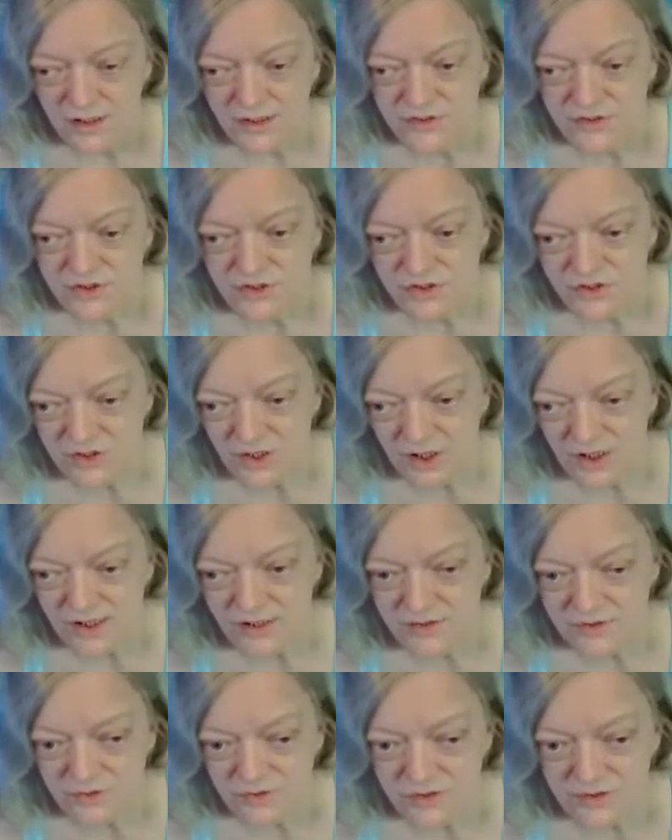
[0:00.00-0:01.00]
and she
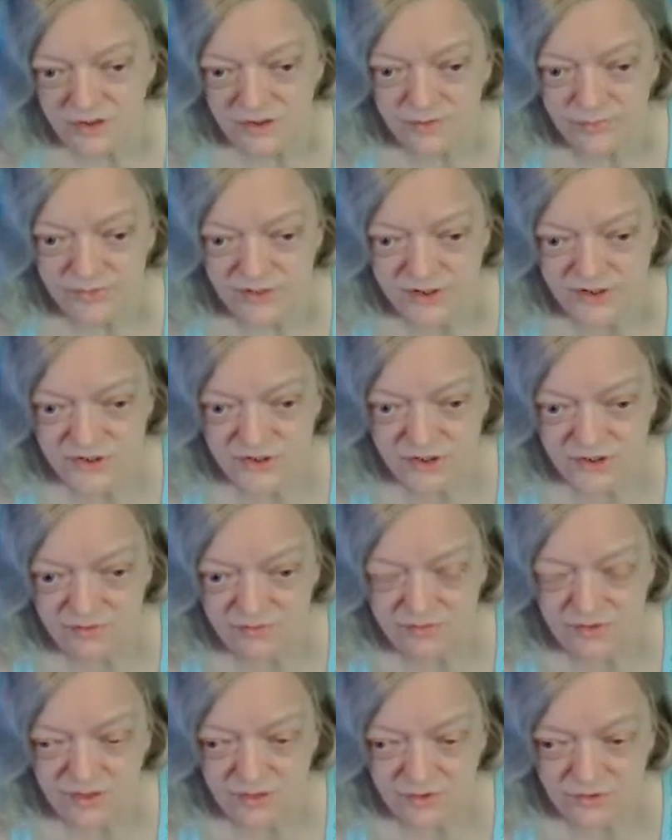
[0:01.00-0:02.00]
died during the commission
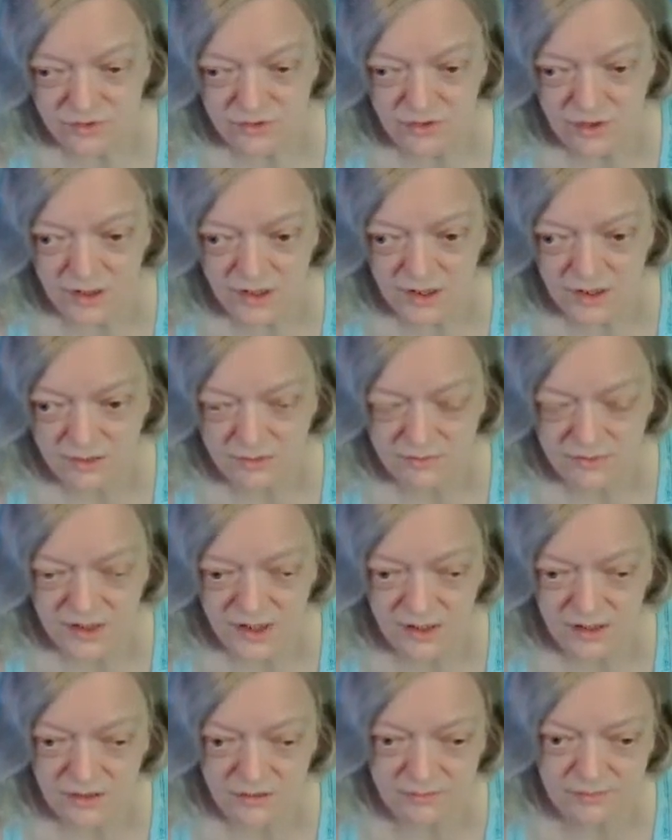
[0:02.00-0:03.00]
of another crime,
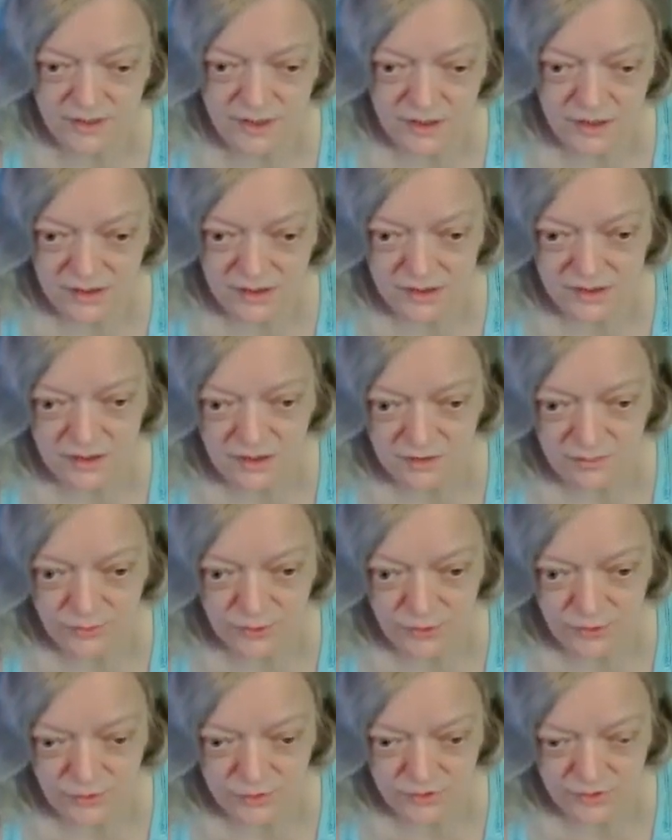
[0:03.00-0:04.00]
that'll make it a
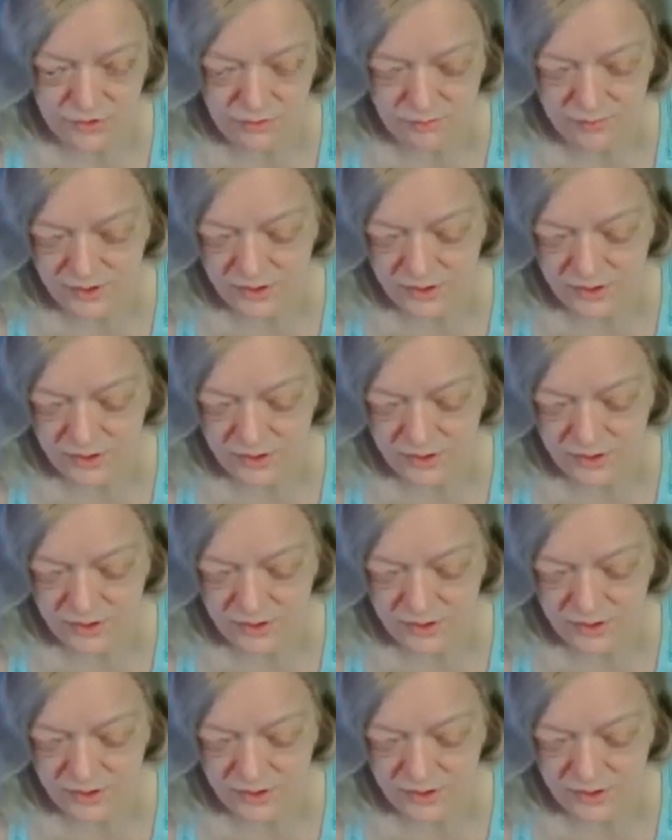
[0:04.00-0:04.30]
murder.